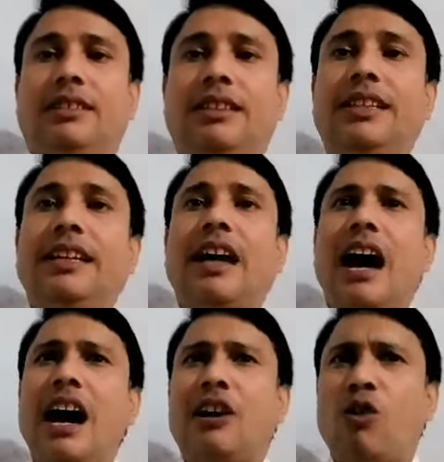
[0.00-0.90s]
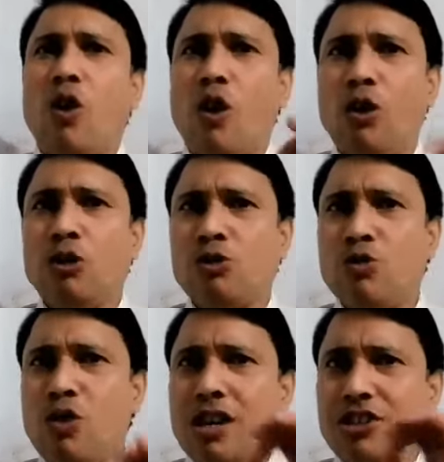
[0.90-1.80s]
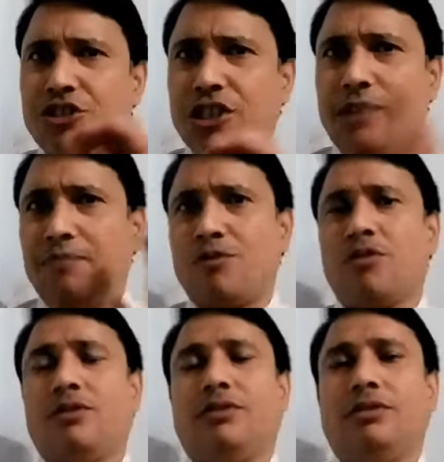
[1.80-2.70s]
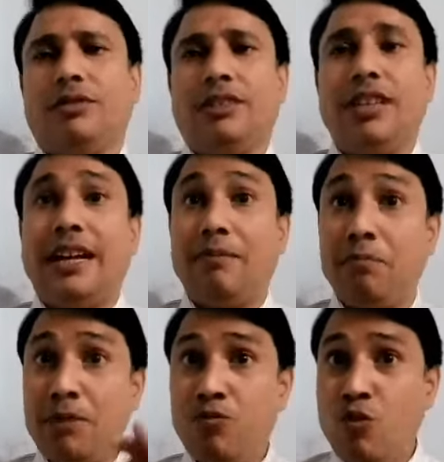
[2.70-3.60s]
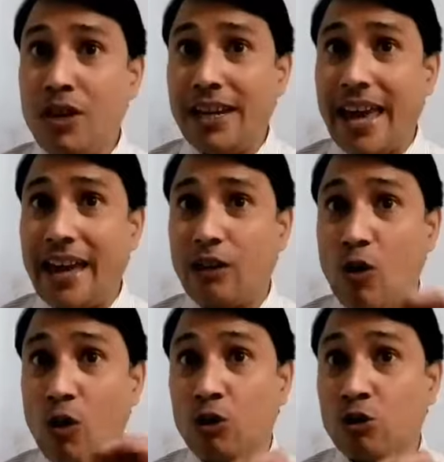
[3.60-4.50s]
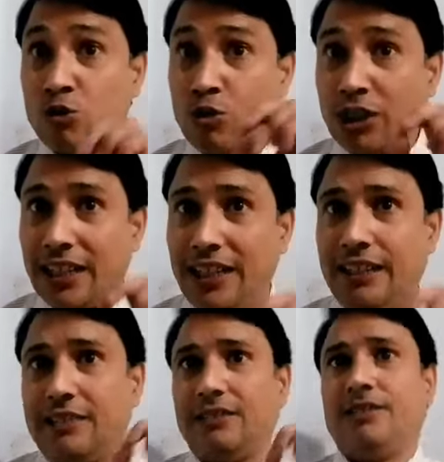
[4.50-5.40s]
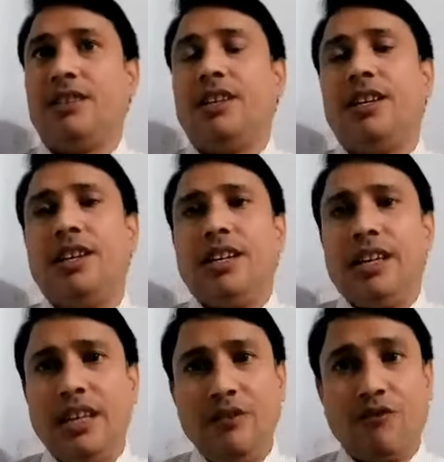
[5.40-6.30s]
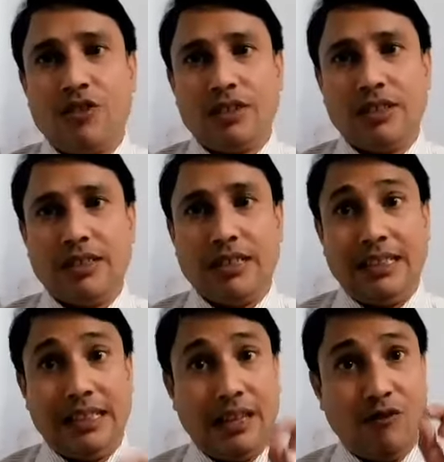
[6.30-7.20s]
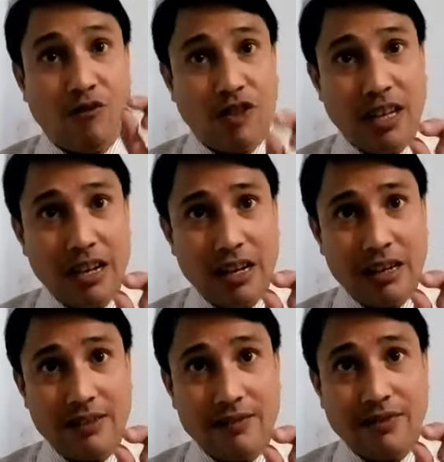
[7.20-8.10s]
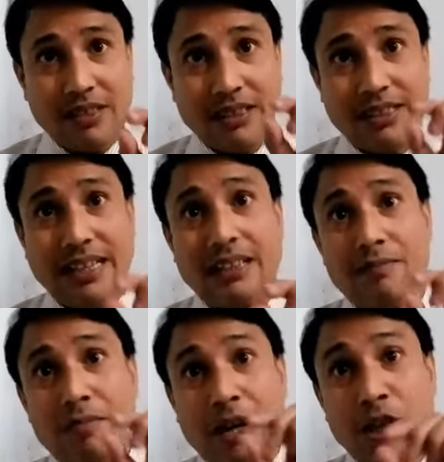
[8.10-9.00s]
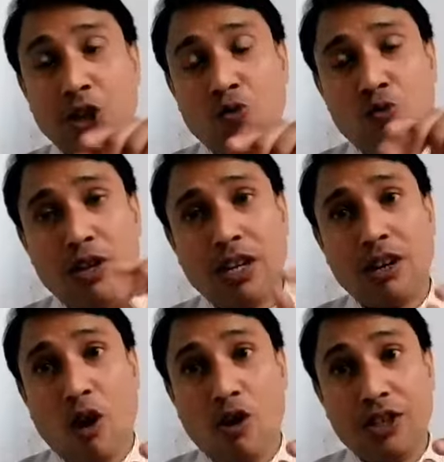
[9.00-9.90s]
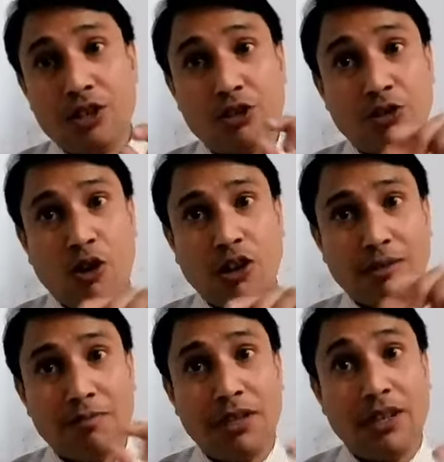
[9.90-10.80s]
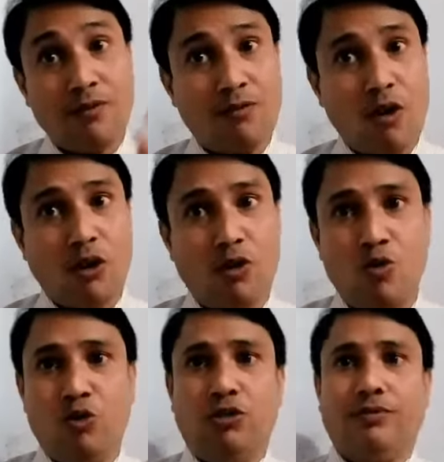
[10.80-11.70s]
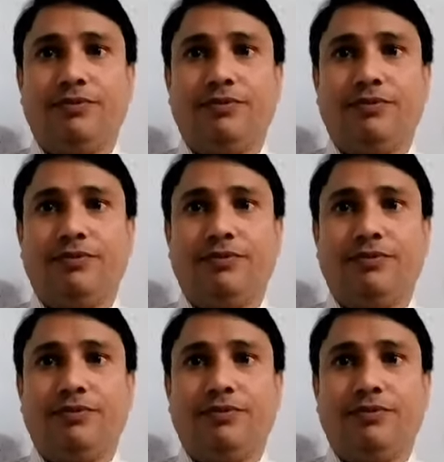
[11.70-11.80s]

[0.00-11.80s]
there are also steps that people can also take if they feel that a particular law is not being followed